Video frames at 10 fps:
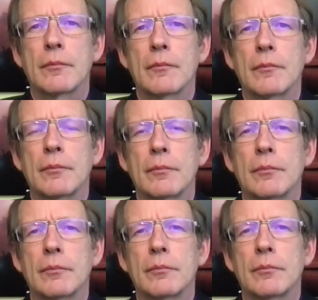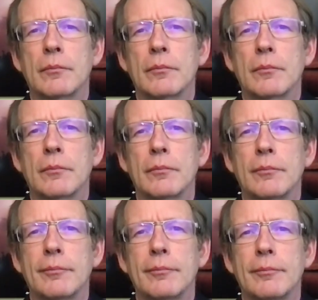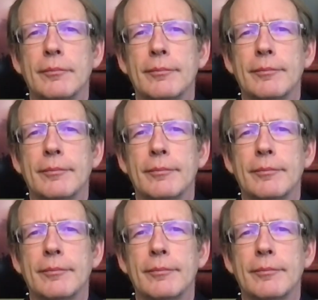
[no speech]